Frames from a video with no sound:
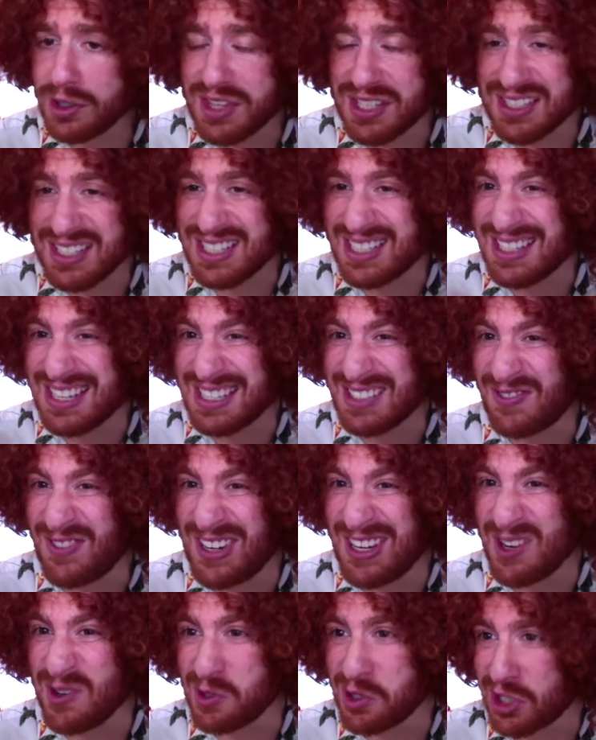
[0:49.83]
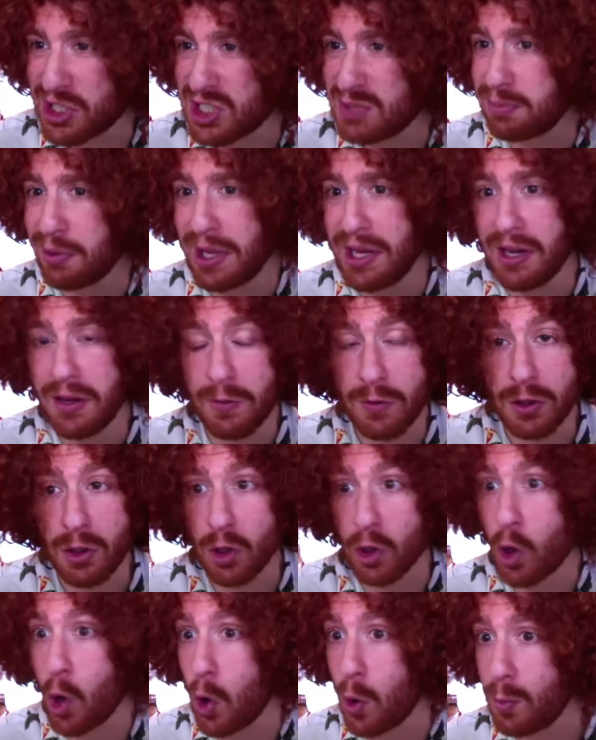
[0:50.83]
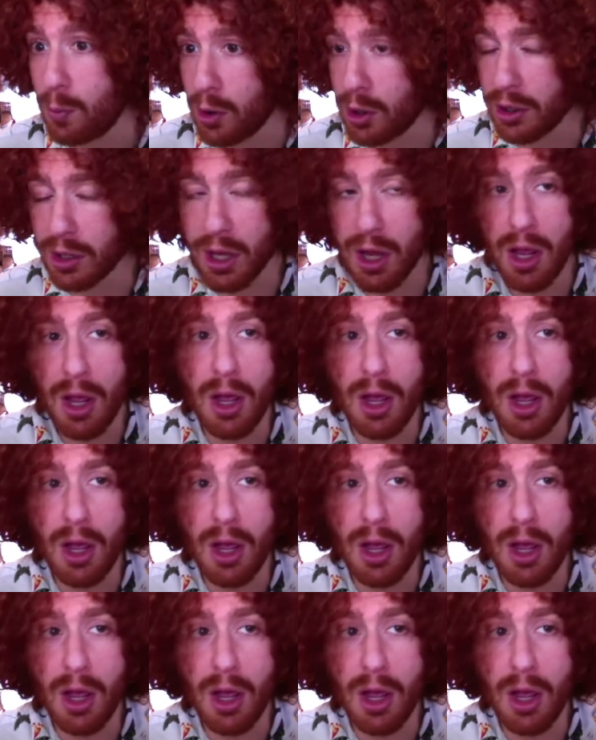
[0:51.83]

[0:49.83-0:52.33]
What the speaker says: This video is explaining your homework